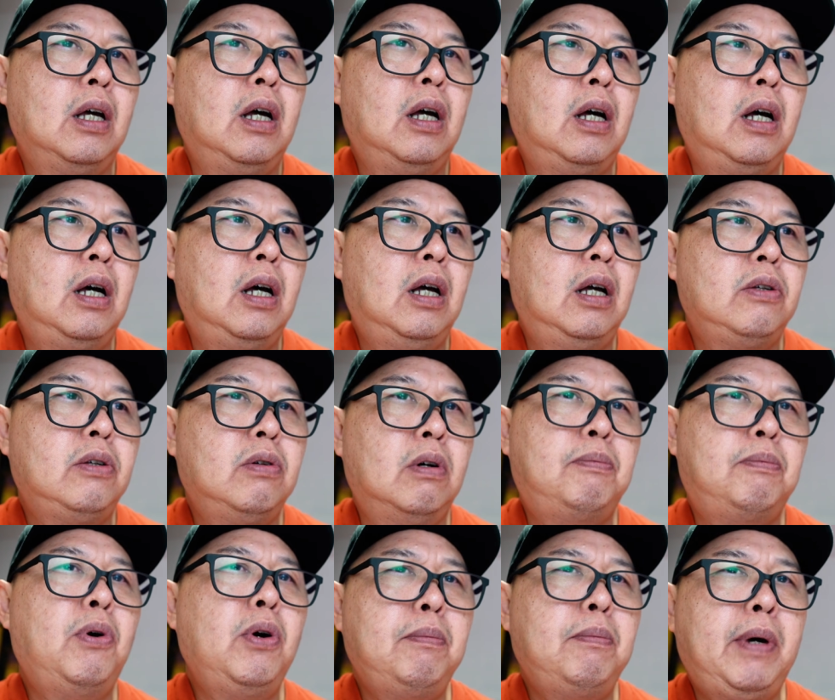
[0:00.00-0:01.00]
to
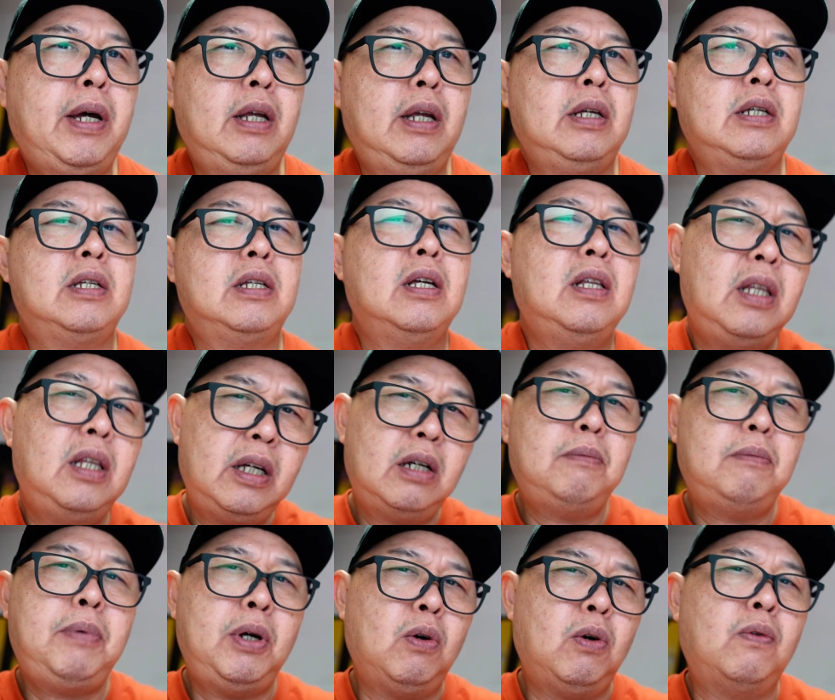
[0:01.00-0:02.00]
a point, but it's a
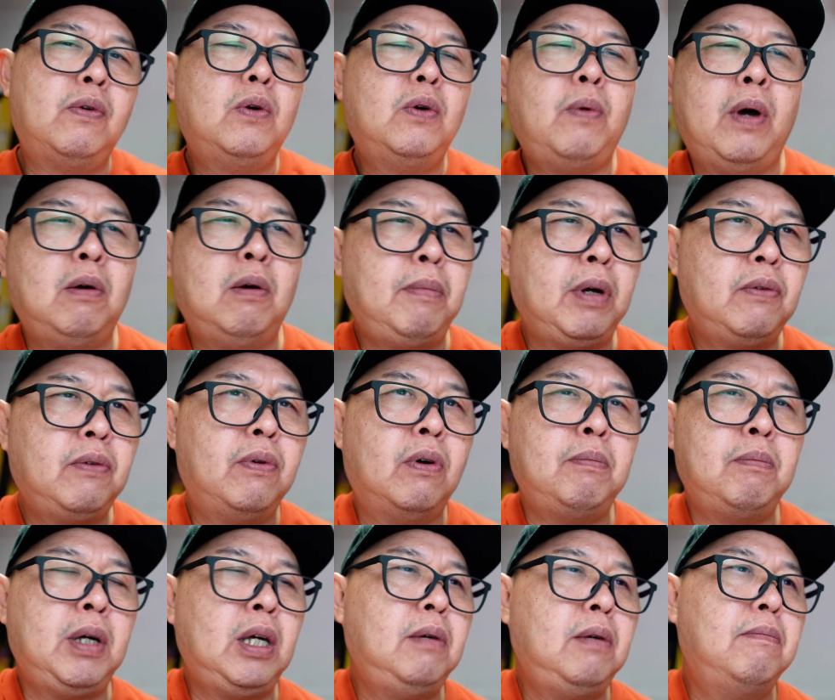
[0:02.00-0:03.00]
little bit overwhelming
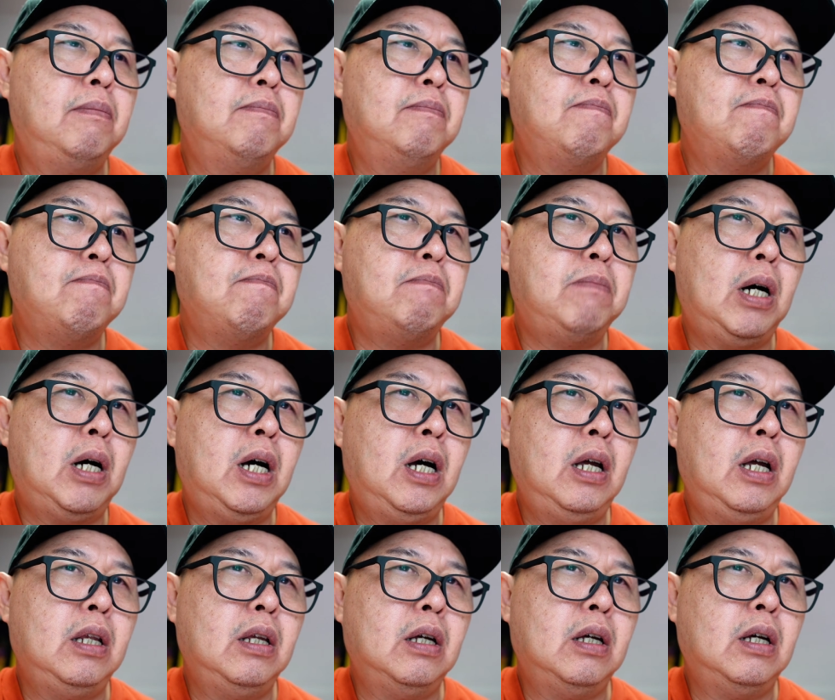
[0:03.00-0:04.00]
for me,
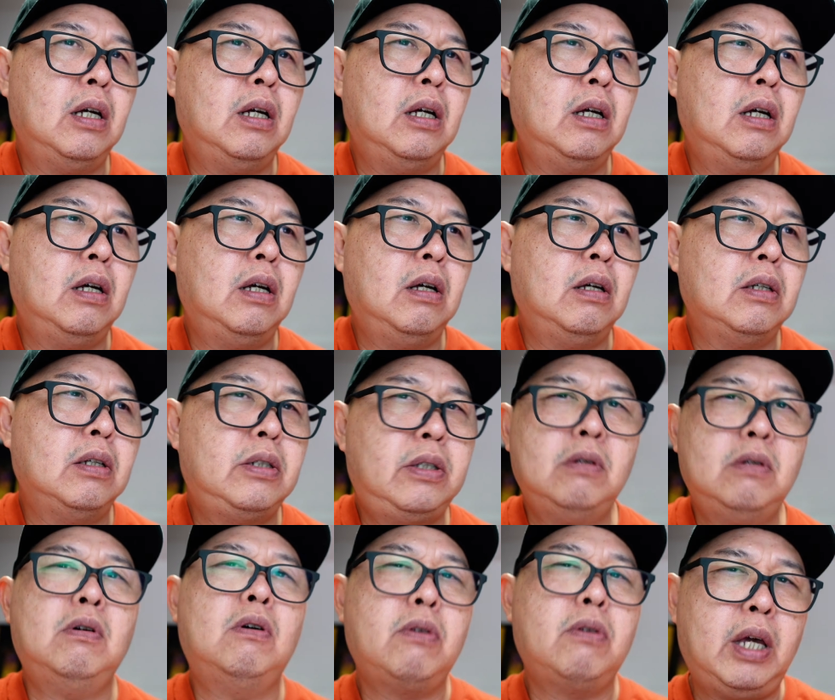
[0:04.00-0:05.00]
but
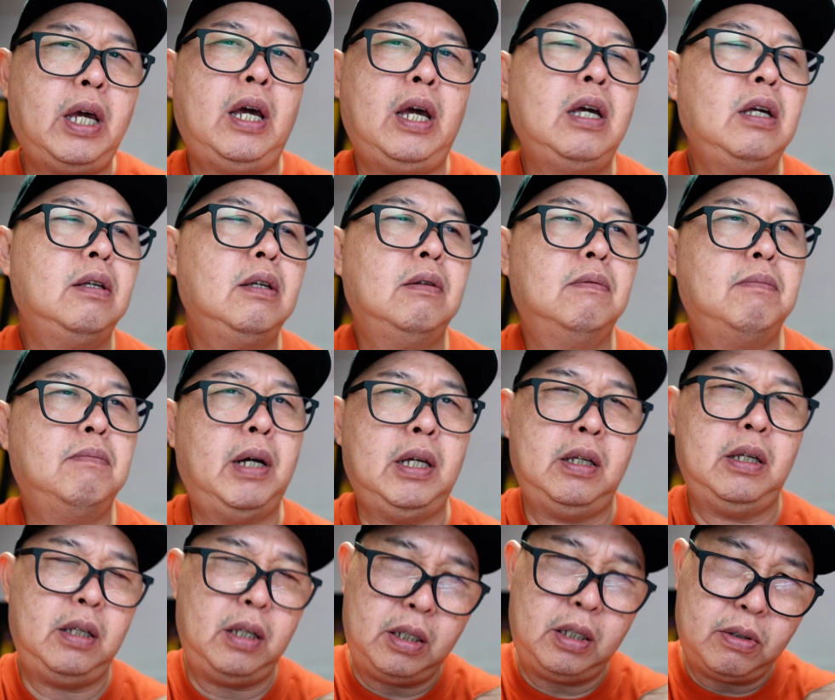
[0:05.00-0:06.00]
still okay.
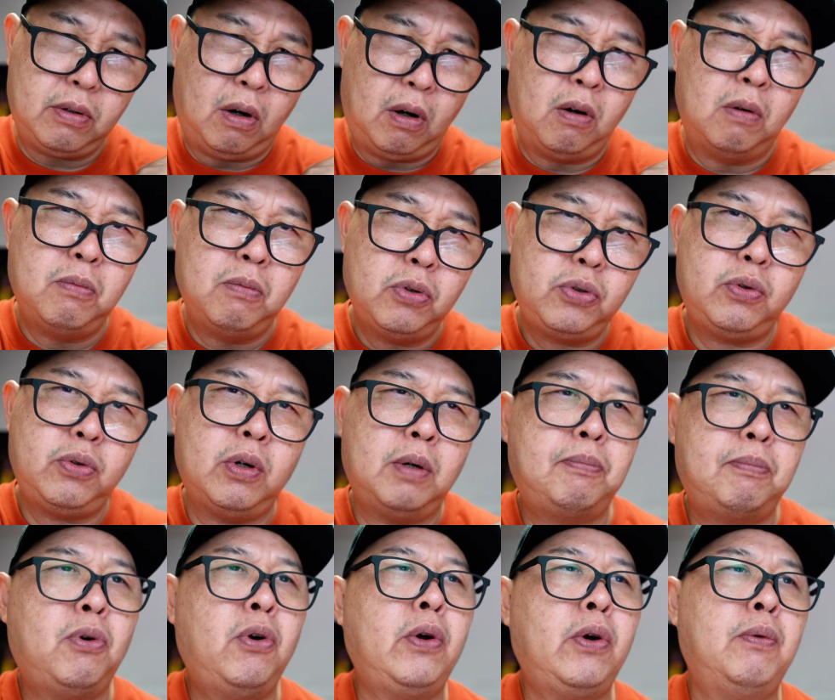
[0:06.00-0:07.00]
But it's almost to
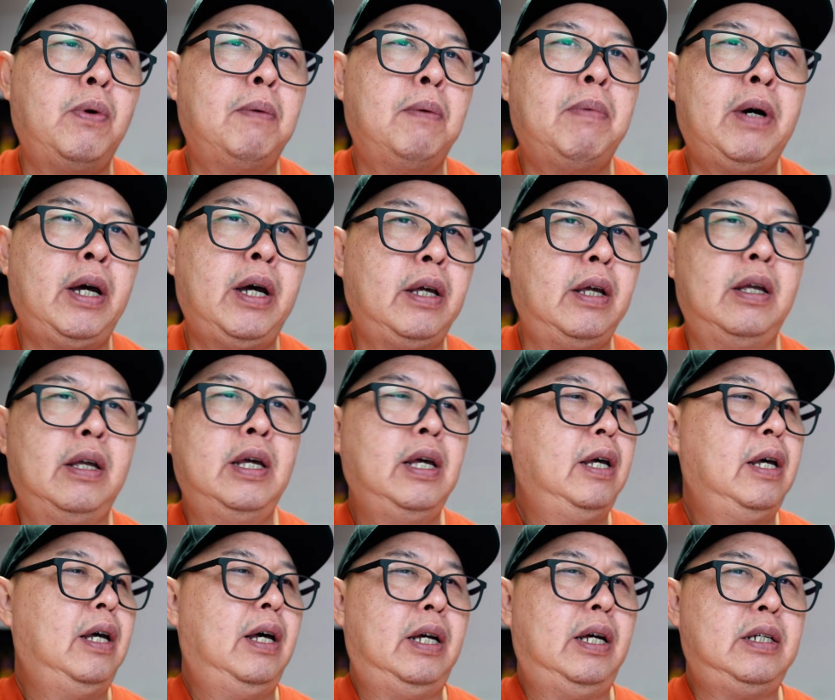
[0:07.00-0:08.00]
a point whereby
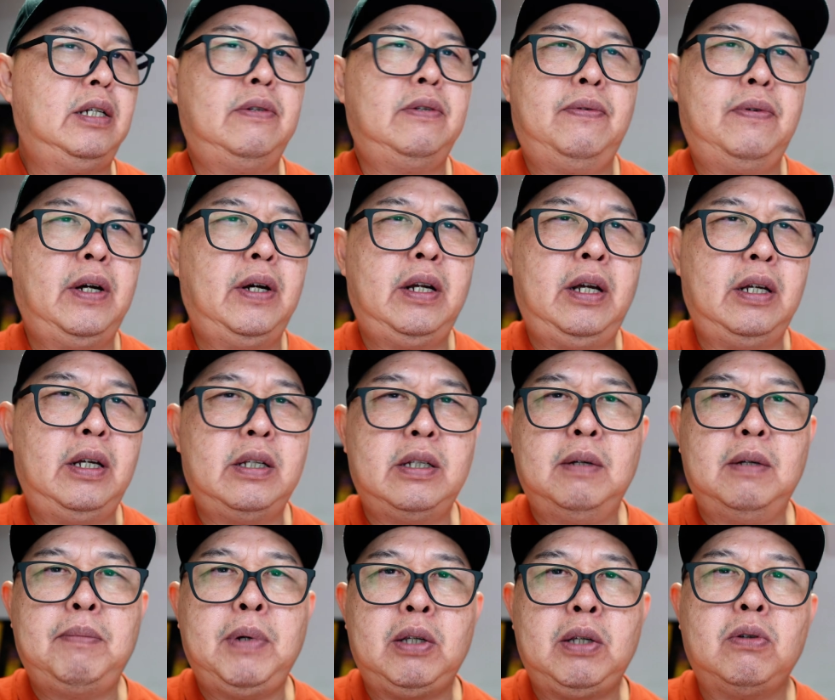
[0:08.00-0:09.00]
I just find that
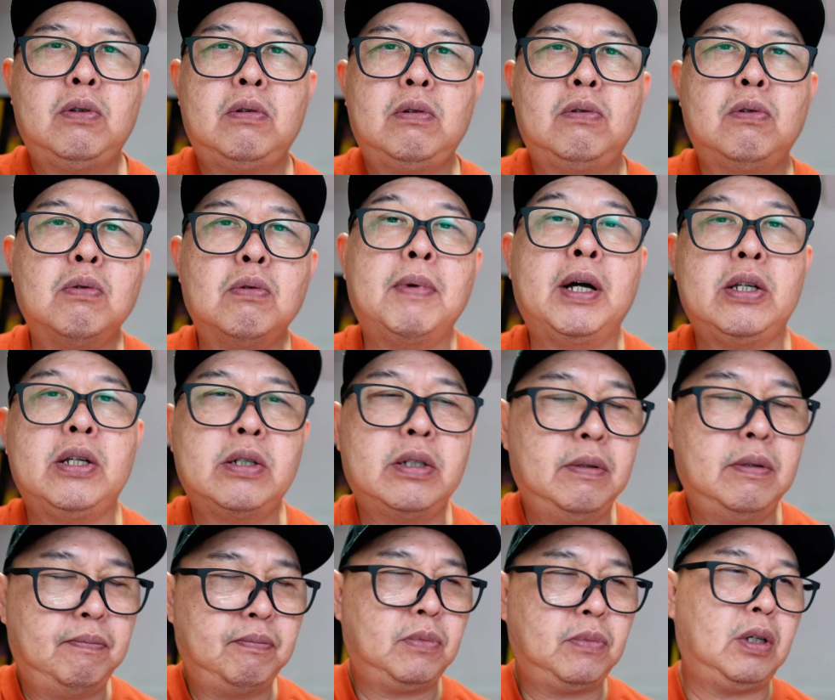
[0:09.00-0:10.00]
it's a bit too
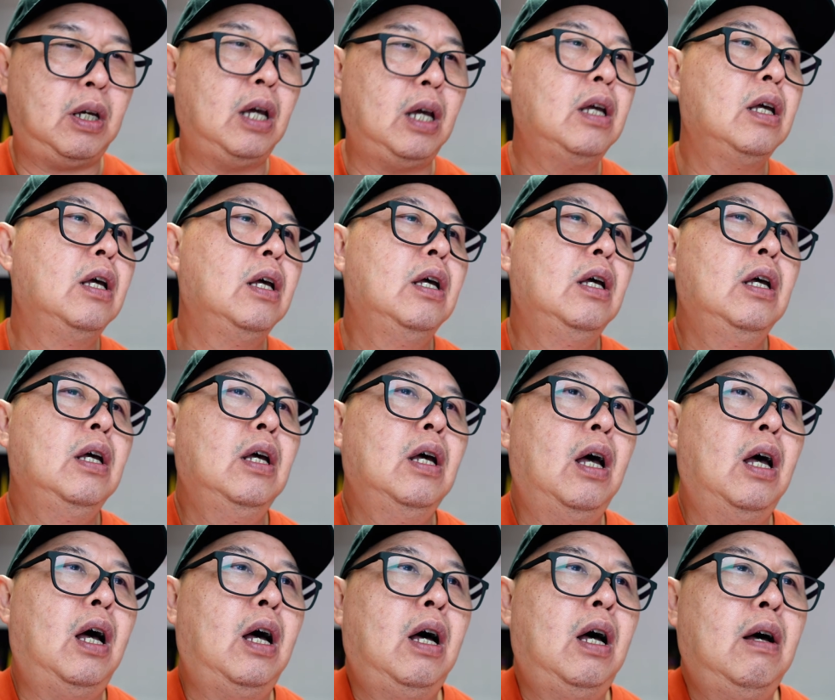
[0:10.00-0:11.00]
much. Okay,
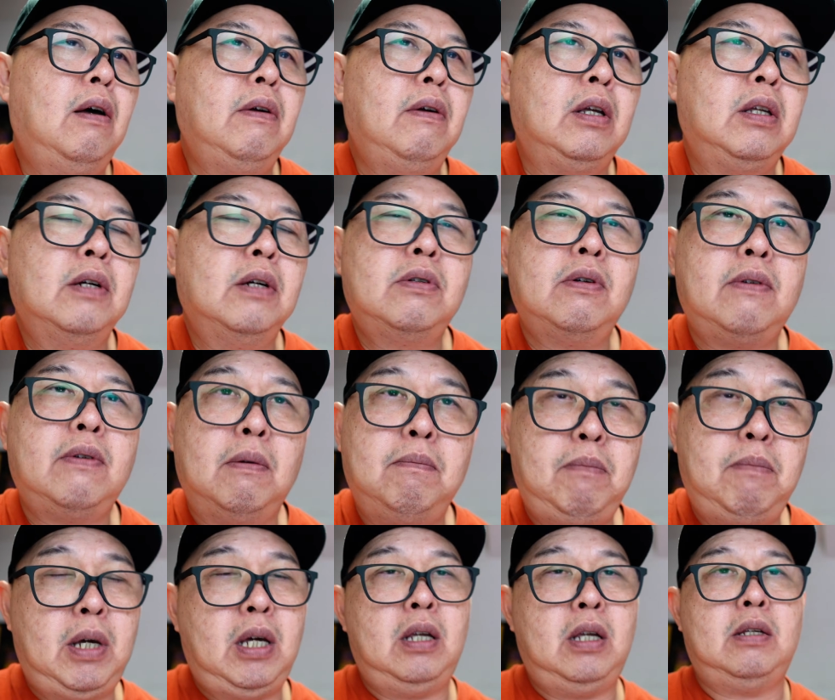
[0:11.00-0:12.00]
in terms of the
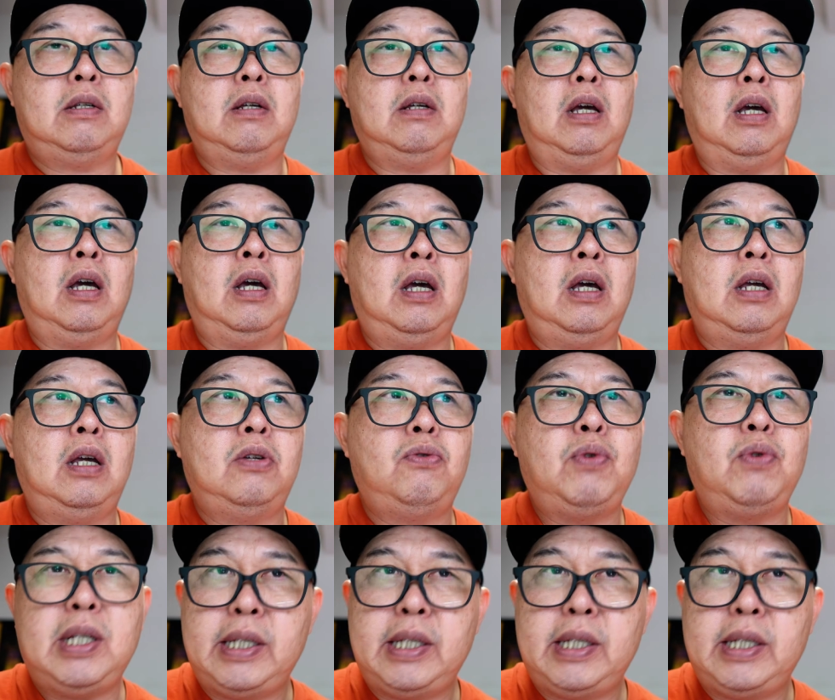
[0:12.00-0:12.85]
mids is